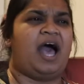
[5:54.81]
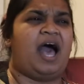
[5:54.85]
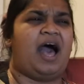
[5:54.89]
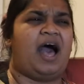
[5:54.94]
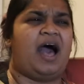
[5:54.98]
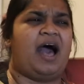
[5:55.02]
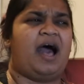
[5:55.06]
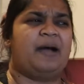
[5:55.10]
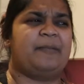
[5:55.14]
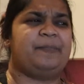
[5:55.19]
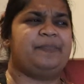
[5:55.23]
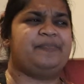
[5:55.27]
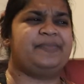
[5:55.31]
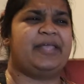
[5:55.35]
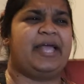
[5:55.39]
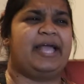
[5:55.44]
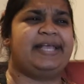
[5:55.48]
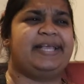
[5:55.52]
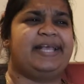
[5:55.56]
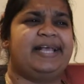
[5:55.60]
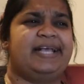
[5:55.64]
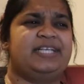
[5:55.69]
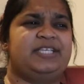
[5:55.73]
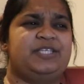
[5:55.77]

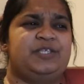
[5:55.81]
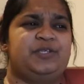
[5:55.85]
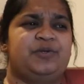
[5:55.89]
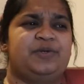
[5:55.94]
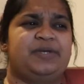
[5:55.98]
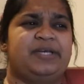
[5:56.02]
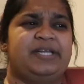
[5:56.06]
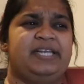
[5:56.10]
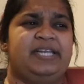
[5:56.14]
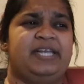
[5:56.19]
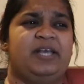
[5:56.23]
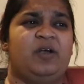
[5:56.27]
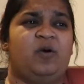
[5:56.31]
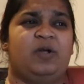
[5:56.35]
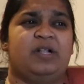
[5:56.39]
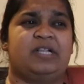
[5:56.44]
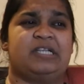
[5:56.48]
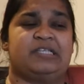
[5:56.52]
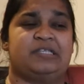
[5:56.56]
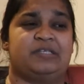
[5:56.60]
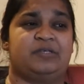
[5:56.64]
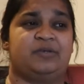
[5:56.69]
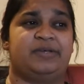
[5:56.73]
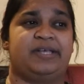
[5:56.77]
I guess you can
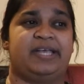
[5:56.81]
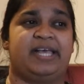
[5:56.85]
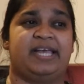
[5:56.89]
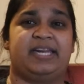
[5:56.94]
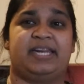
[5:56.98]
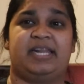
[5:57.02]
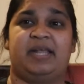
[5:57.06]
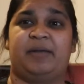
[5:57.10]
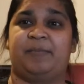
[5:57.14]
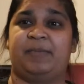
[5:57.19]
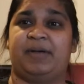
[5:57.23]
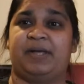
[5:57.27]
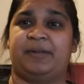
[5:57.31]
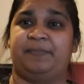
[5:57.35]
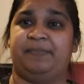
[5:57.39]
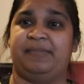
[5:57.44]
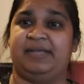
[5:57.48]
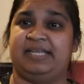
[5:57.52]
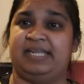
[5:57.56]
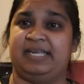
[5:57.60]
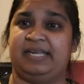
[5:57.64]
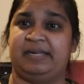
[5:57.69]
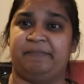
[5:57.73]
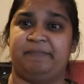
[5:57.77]
also get them at
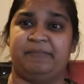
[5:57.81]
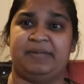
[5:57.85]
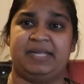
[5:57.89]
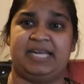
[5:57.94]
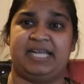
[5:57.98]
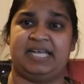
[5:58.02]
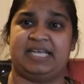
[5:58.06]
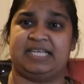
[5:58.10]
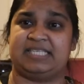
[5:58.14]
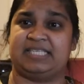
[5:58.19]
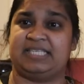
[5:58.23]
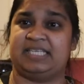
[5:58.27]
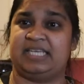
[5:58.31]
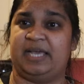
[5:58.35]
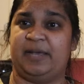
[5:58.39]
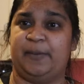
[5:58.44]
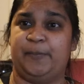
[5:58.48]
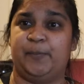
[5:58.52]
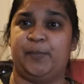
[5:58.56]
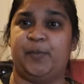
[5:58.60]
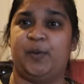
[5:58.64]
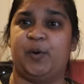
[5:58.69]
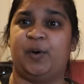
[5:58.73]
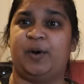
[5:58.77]
BDC
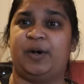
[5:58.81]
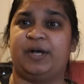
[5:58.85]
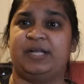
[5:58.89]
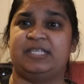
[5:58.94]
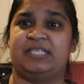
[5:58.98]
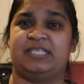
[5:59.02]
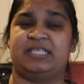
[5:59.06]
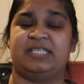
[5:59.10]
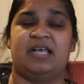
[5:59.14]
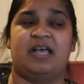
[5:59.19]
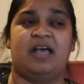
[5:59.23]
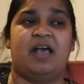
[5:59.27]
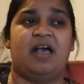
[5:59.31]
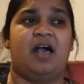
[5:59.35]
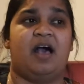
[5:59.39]
Imports,